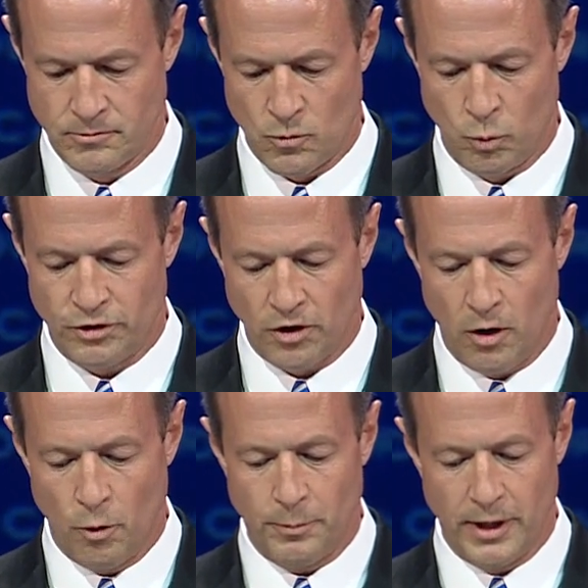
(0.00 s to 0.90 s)
We saw
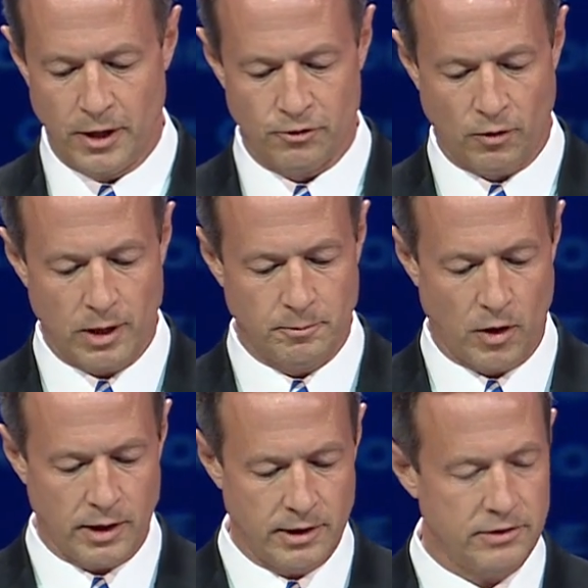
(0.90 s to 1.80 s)
open-air drug
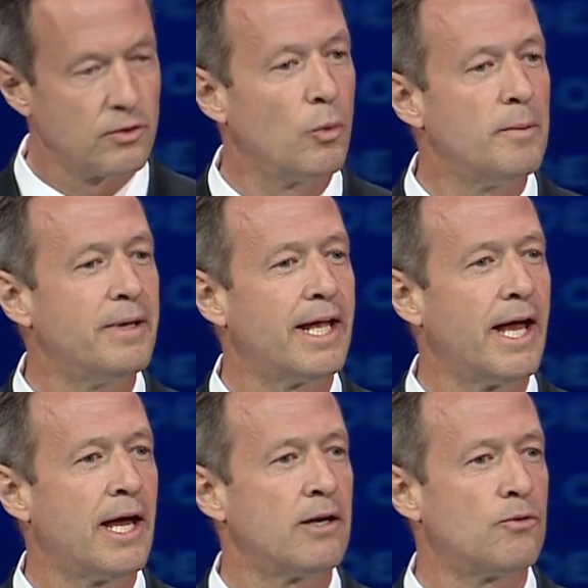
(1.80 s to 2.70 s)
markets, and we
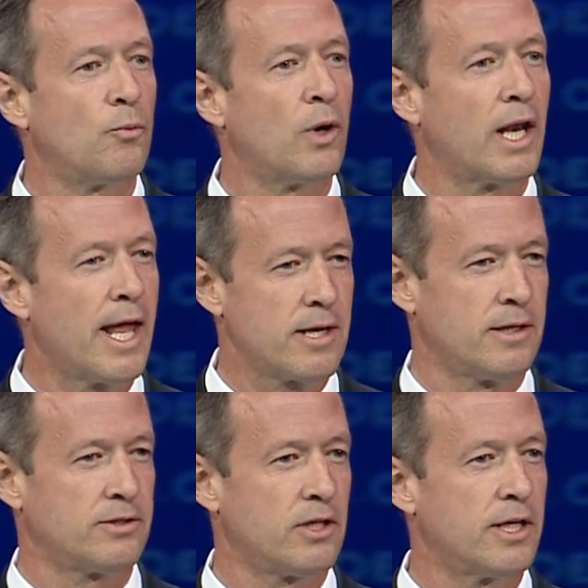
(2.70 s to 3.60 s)
began
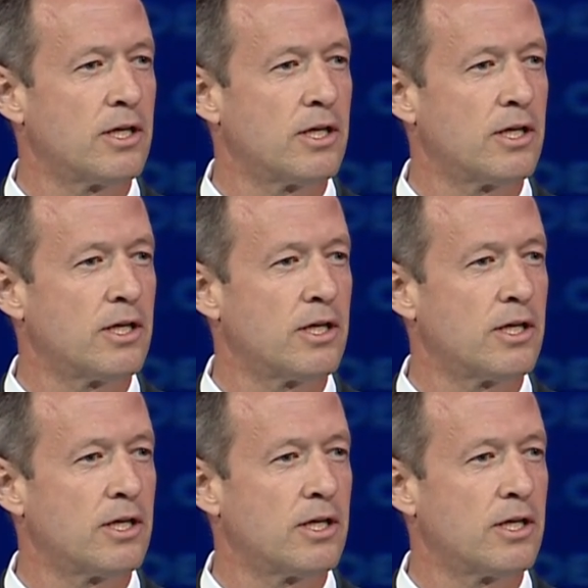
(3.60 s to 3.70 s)
relentlessly to